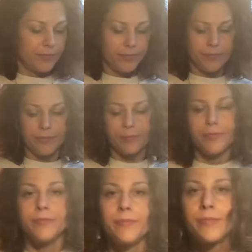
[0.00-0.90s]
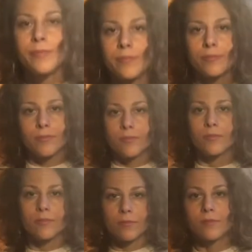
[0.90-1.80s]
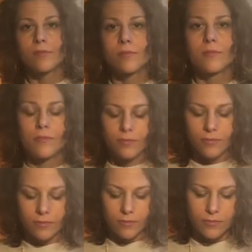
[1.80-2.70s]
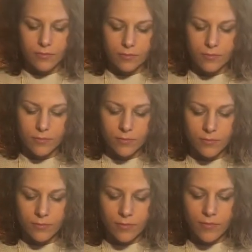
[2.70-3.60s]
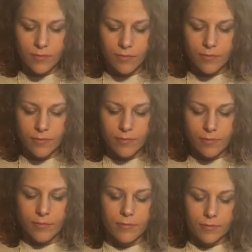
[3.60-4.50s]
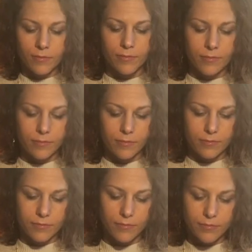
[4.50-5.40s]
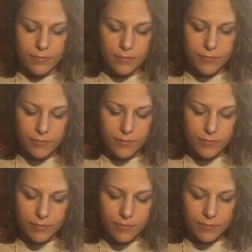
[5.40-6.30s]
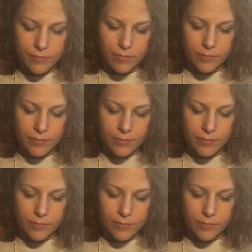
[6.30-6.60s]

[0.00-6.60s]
(no one is talking)